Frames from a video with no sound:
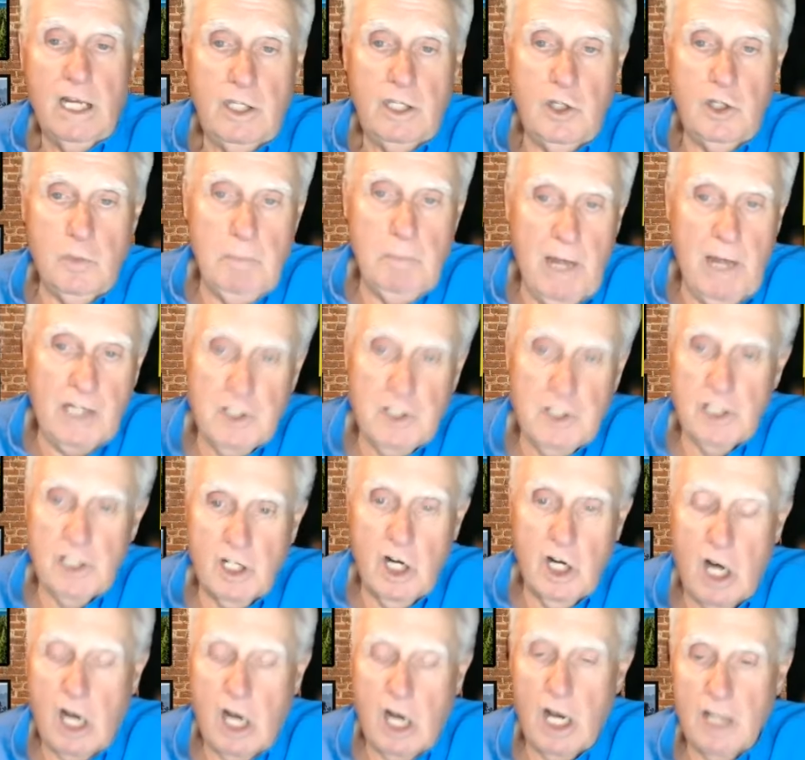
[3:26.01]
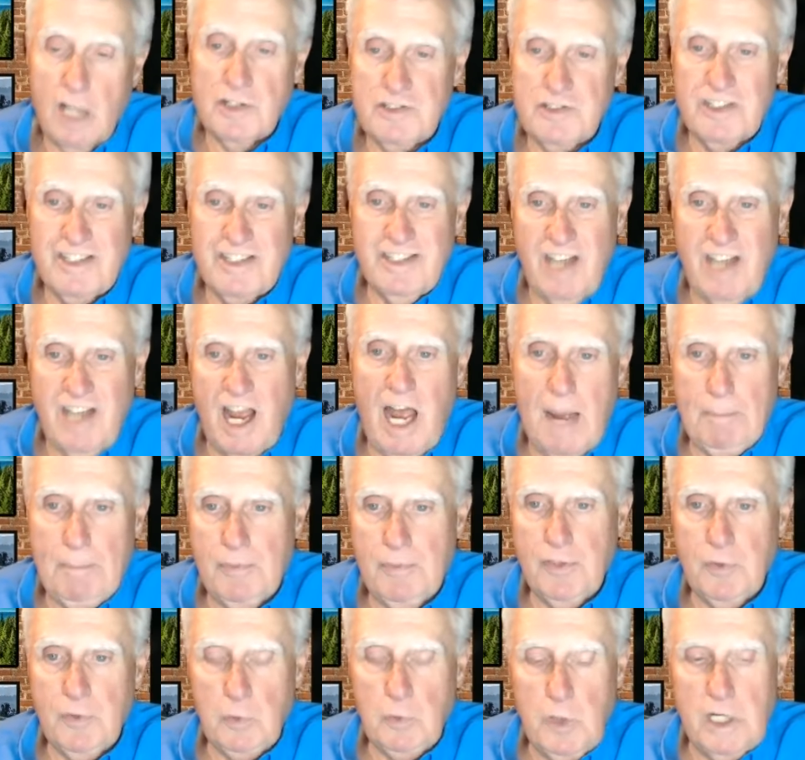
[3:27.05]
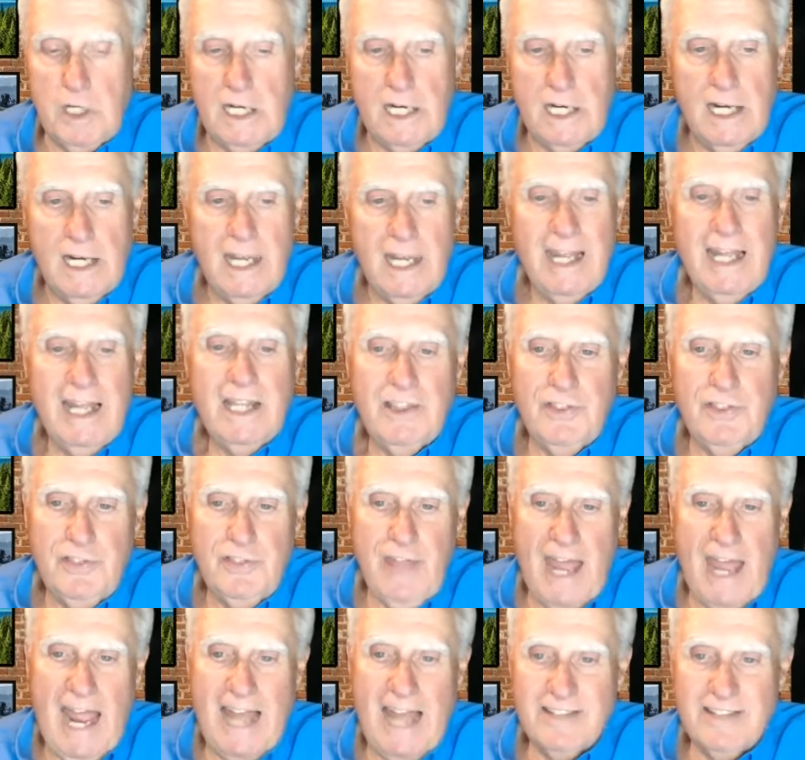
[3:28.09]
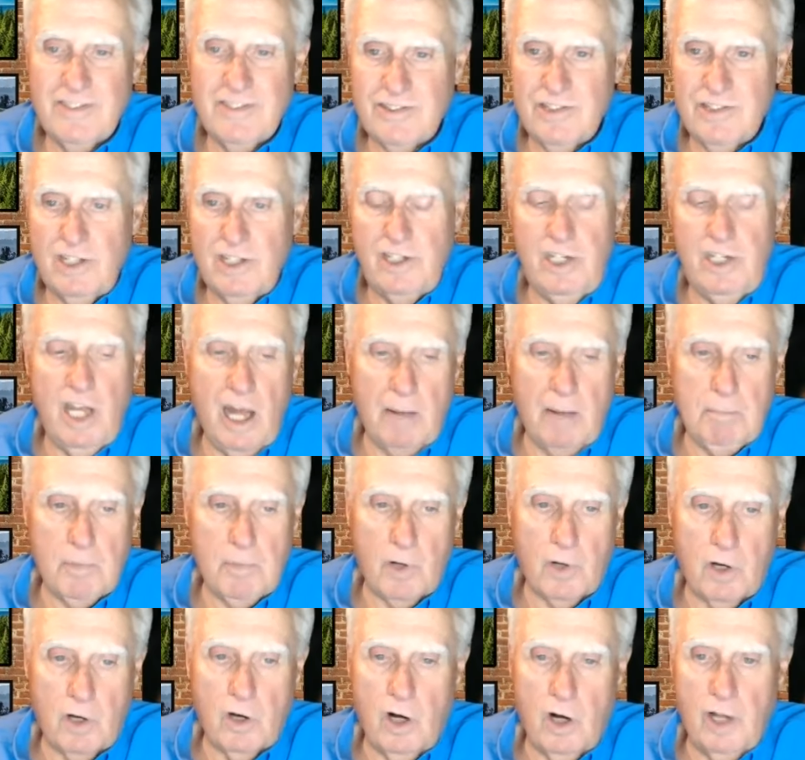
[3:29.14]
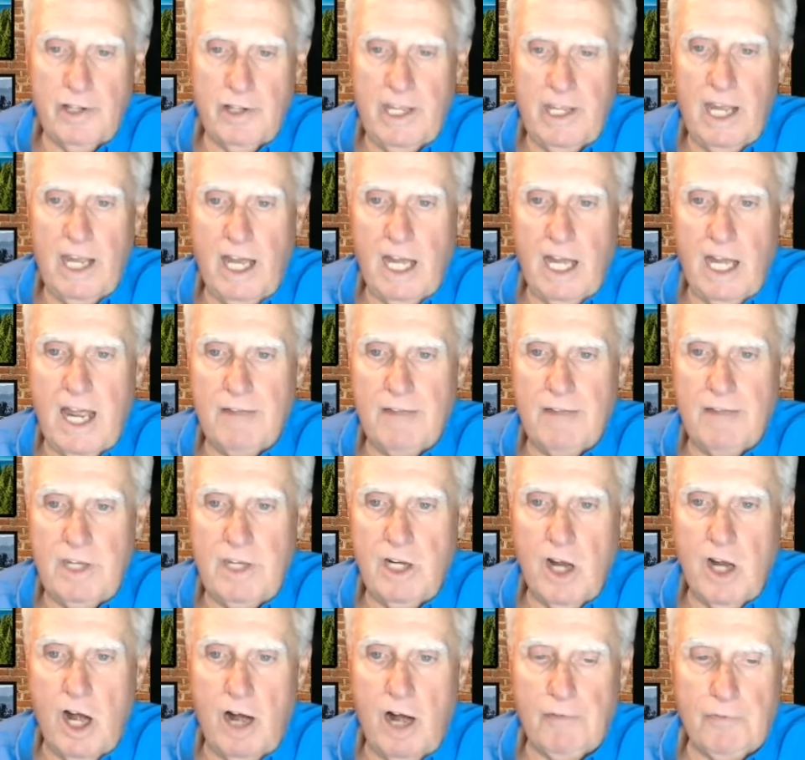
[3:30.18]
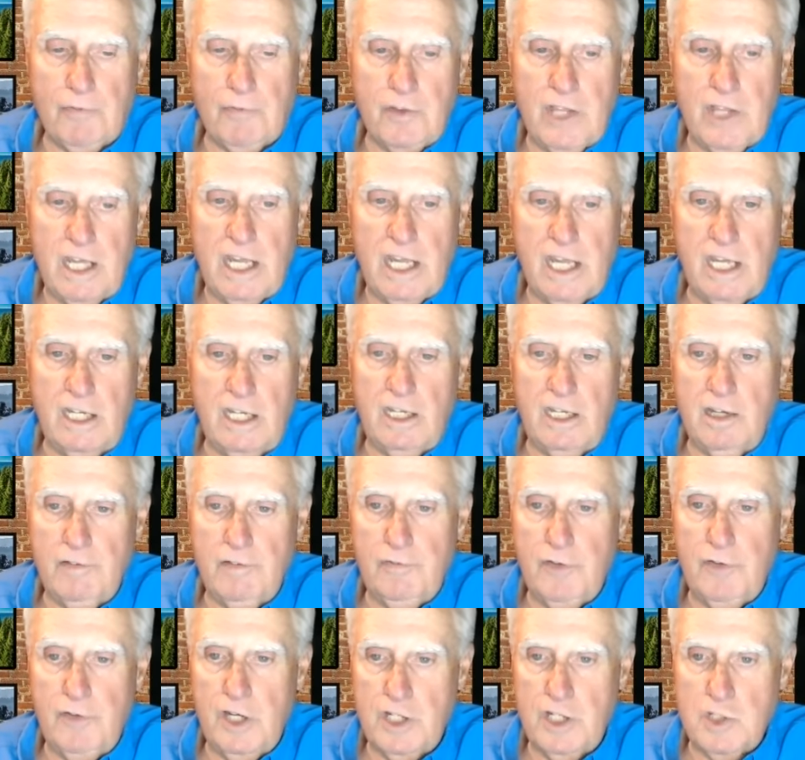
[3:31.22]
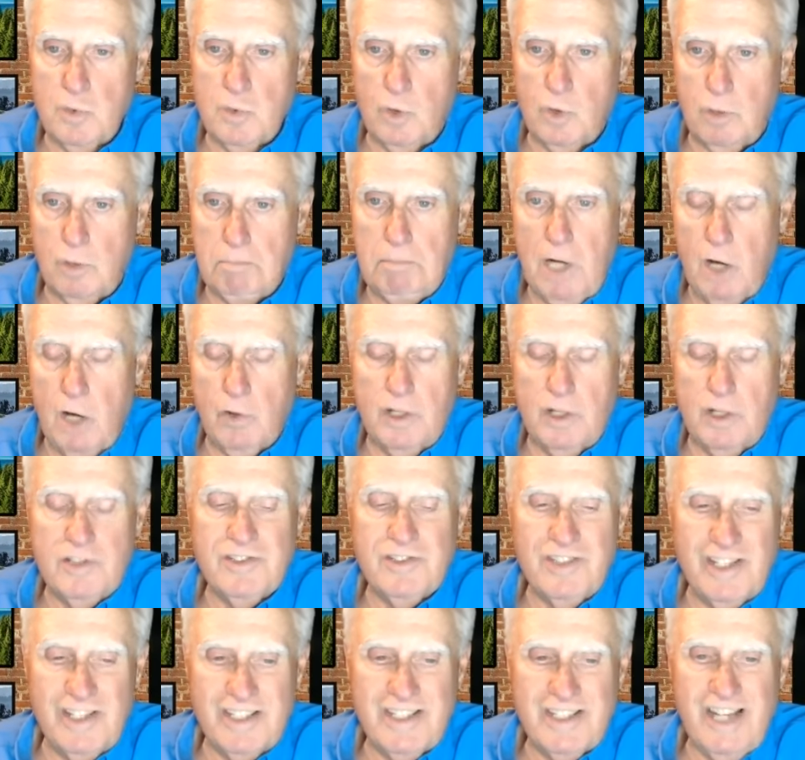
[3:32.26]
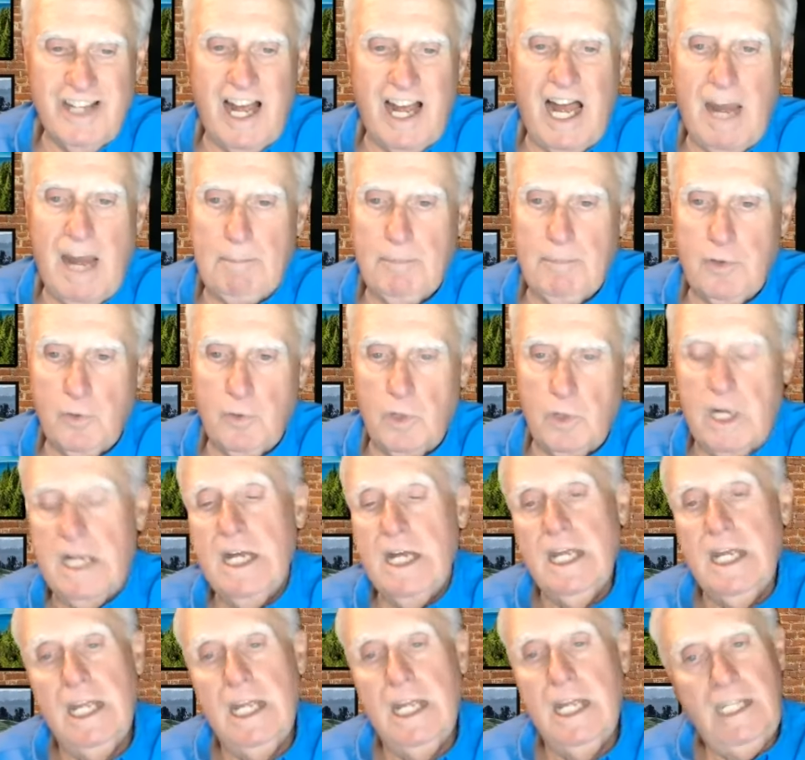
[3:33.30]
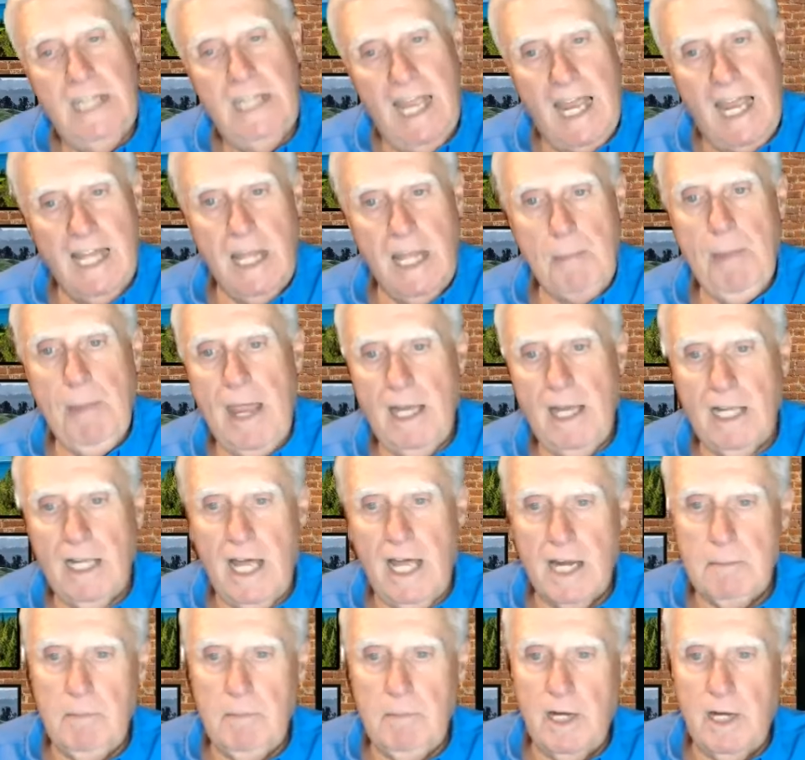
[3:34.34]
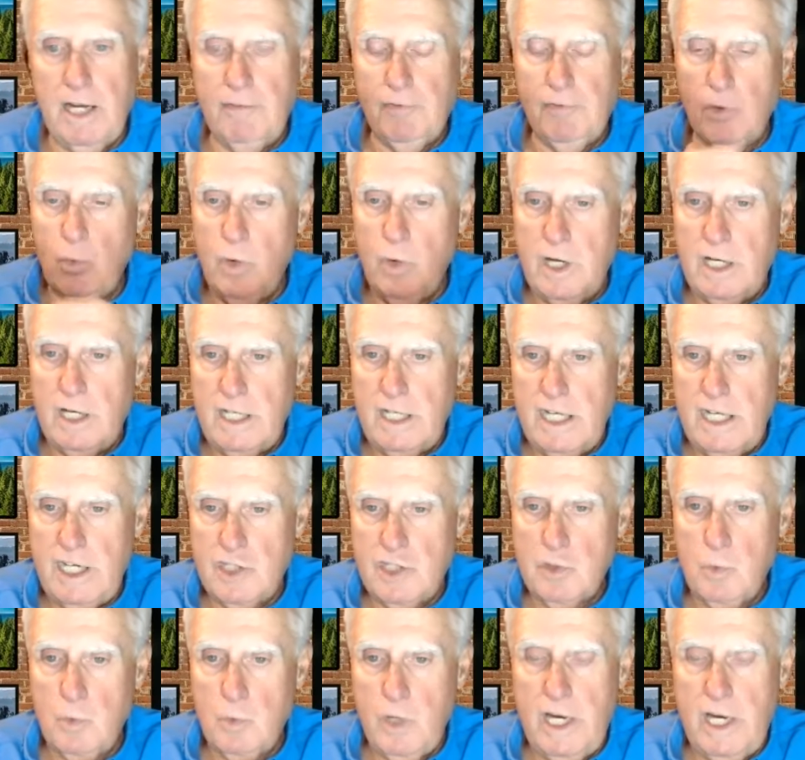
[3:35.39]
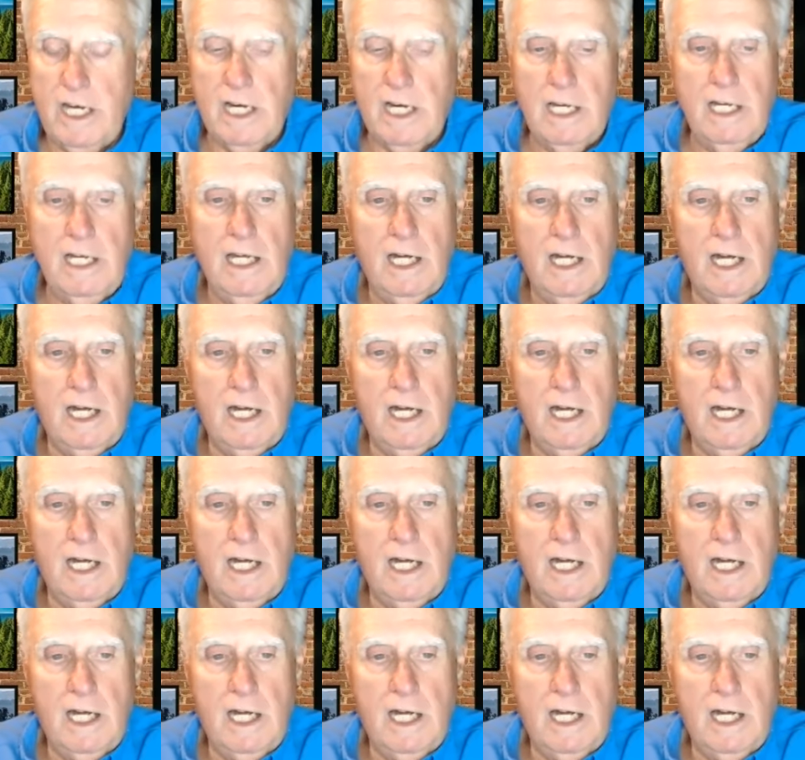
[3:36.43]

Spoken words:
You mentioned it, Carlos, the top three. That's the number on the LIV golf for the individual bonus, the top three. Yeah, they pay a lot of money for winning each week.